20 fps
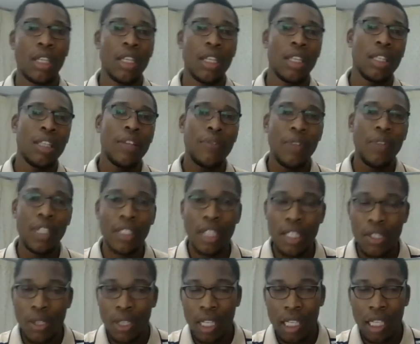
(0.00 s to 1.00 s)
the Federal
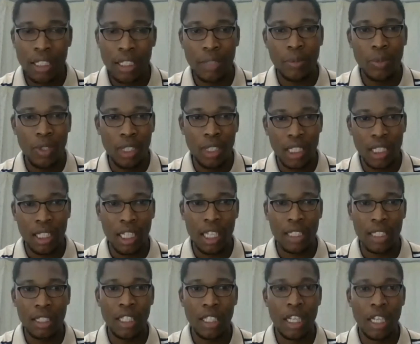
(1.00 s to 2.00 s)
Scholarship Board in
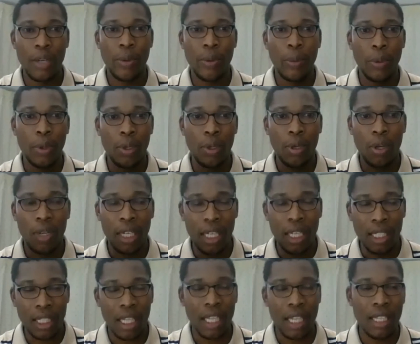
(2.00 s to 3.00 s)
Nigeria will
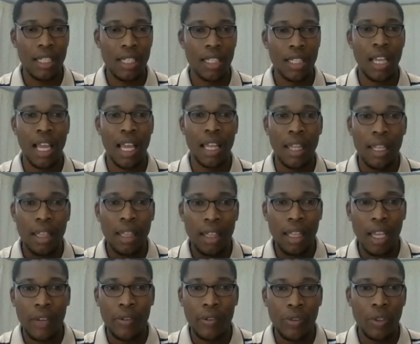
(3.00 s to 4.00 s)
organize an
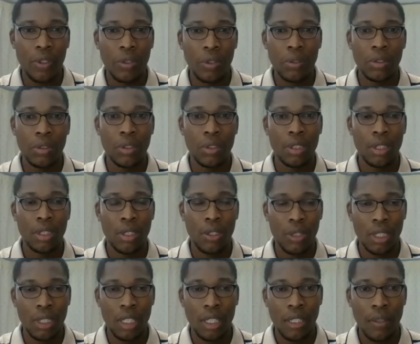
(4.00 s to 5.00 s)
interview,
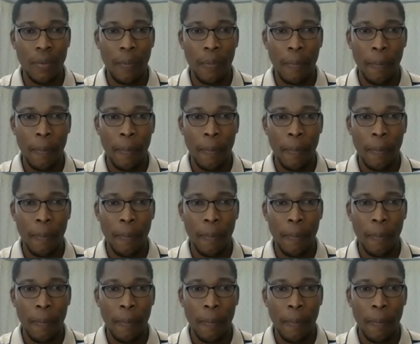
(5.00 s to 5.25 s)
okay,